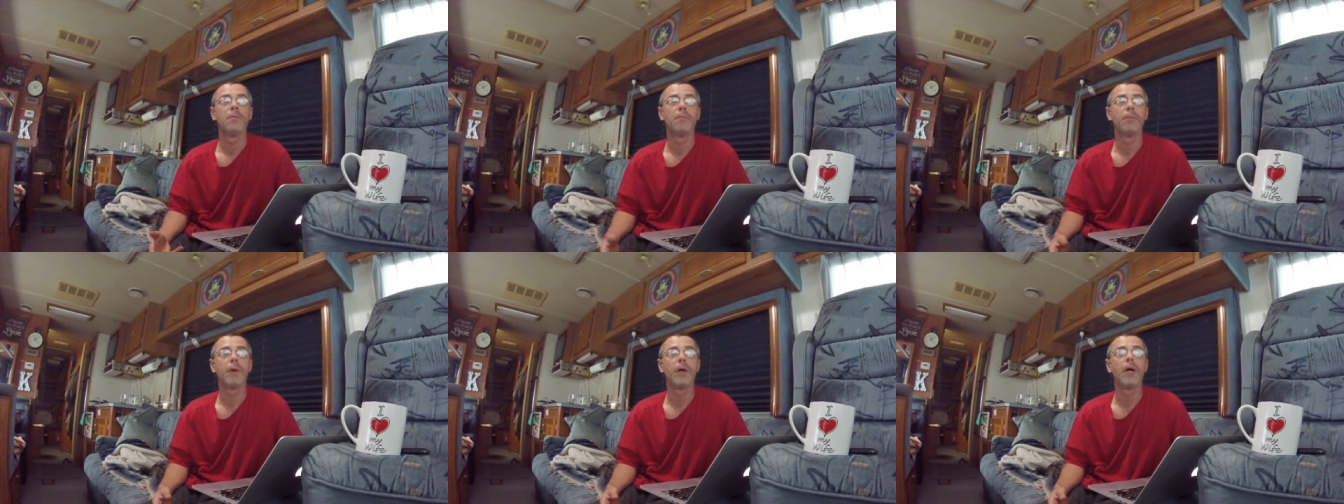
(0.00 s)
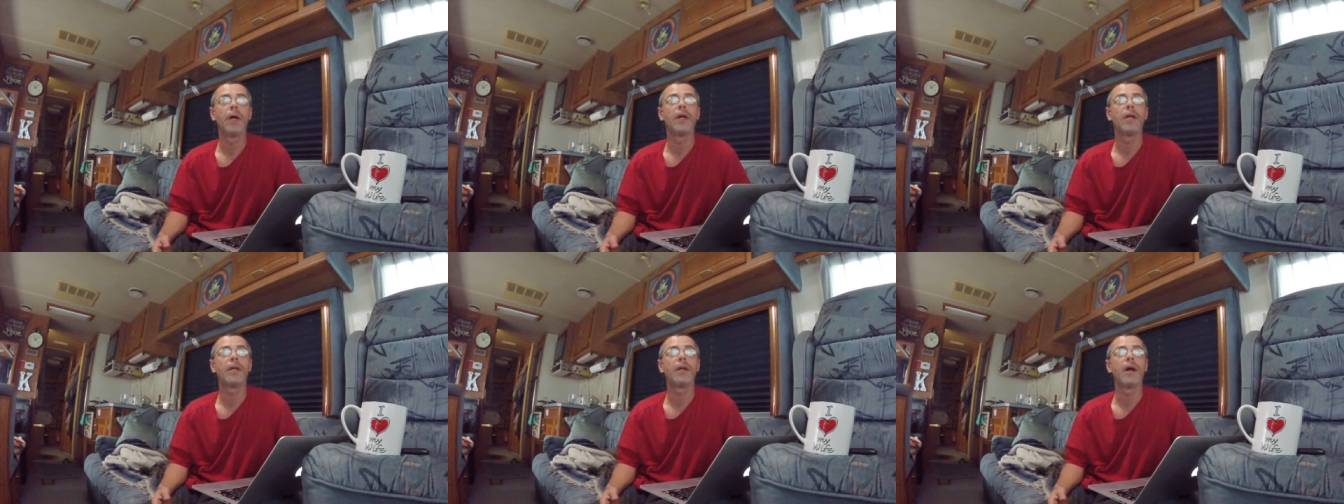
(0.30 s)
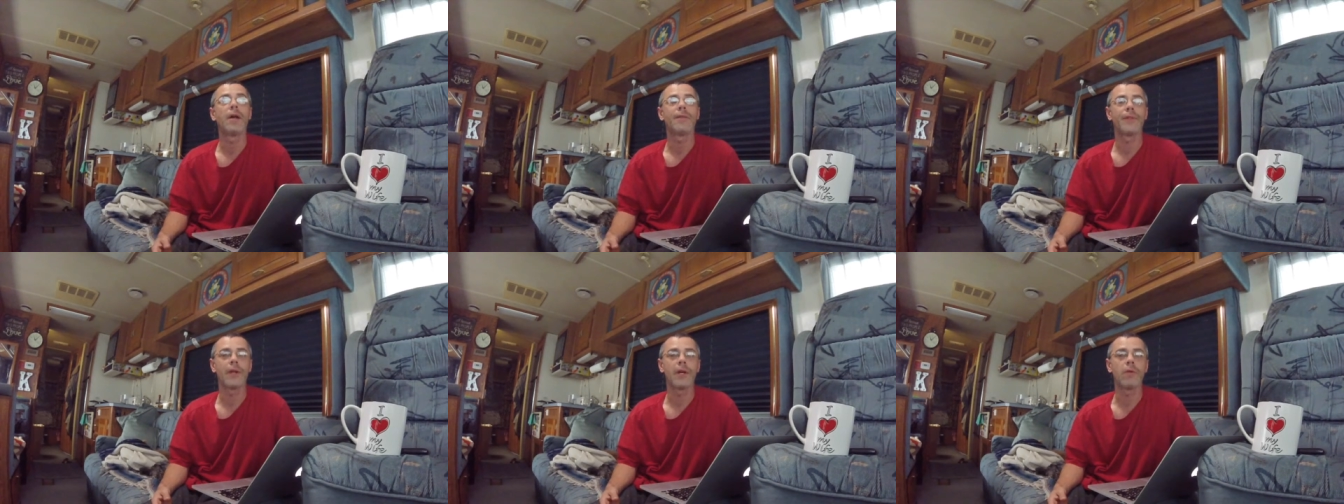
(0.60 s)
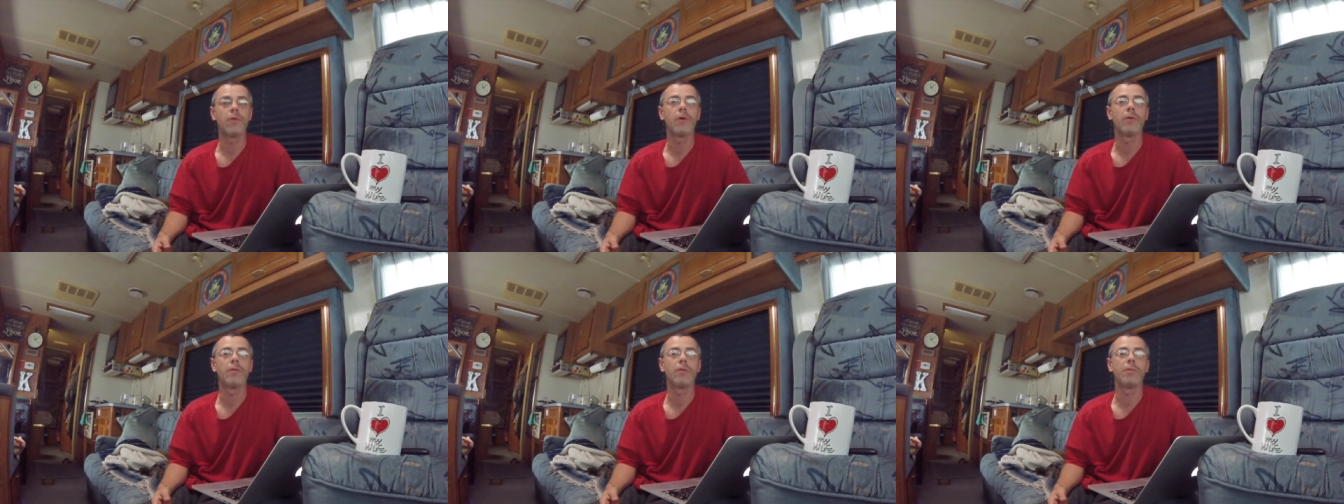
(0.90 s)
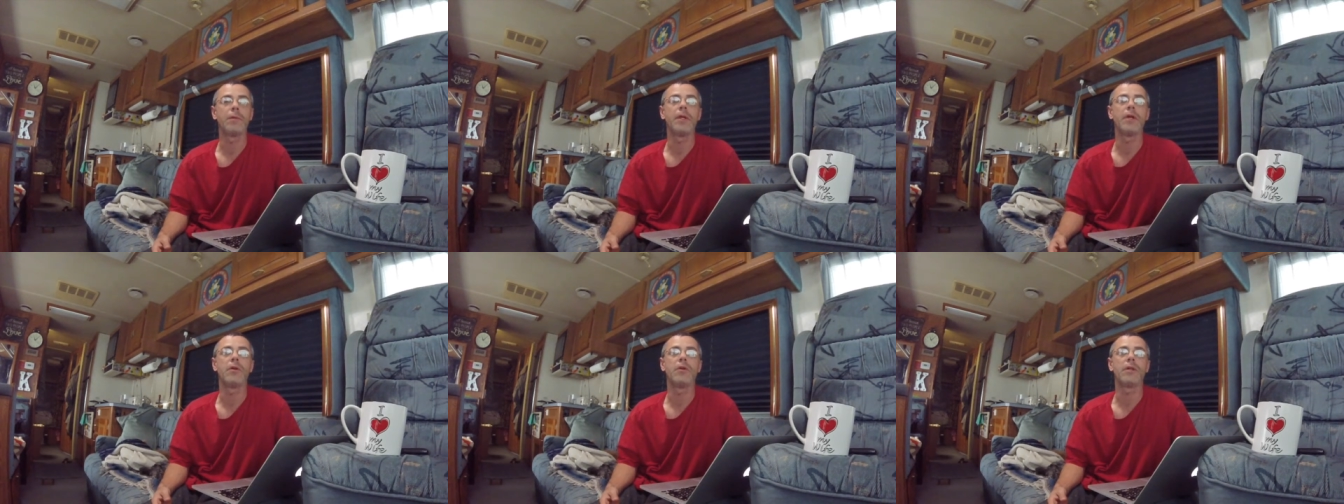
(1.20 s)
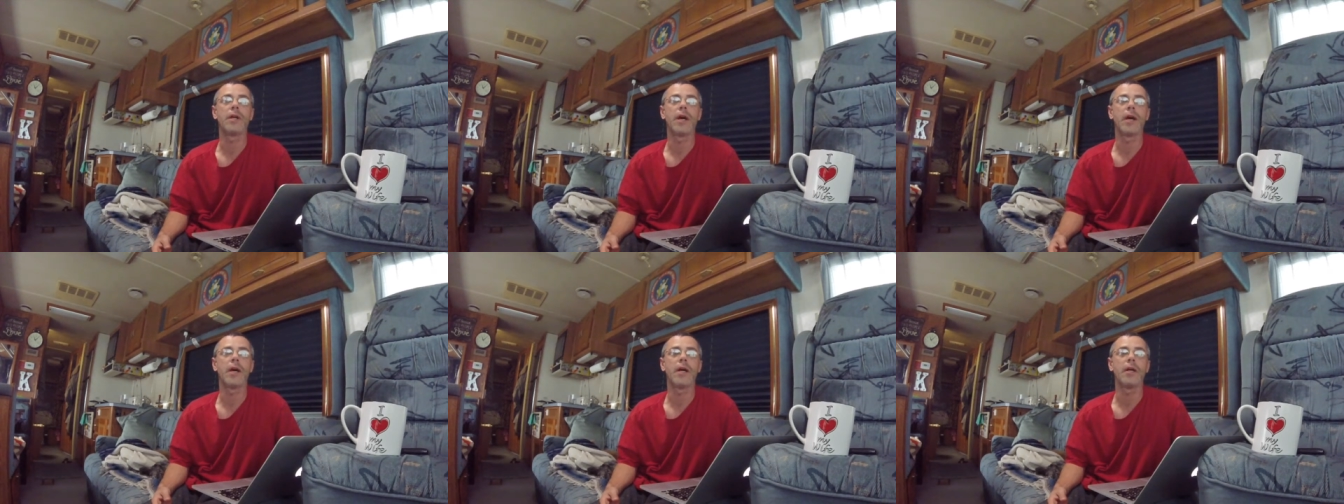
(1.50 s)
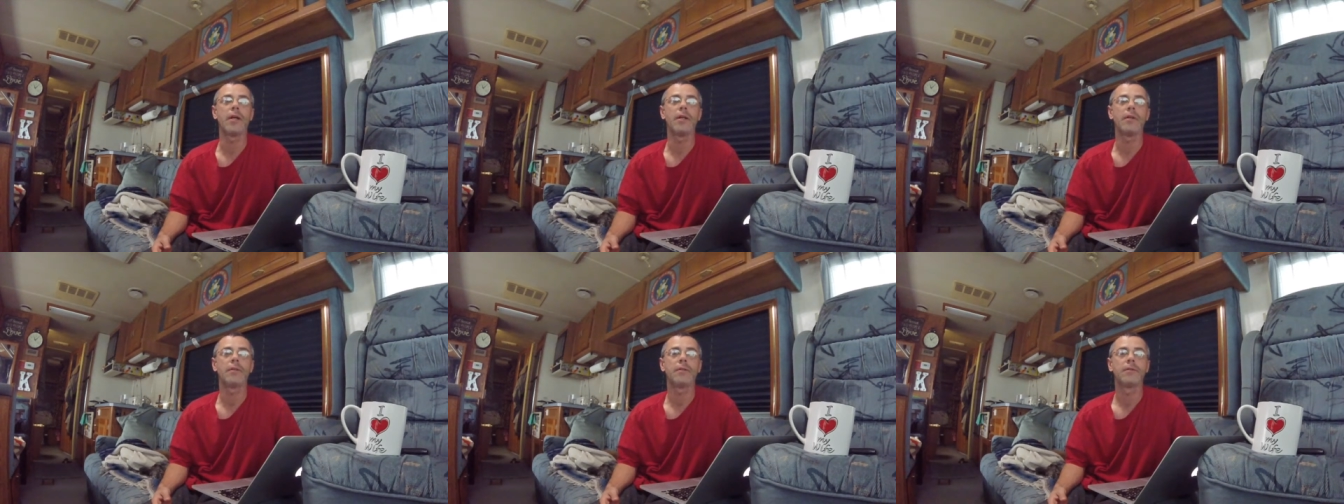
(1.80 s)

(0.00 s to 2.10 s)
but I think we would be okay.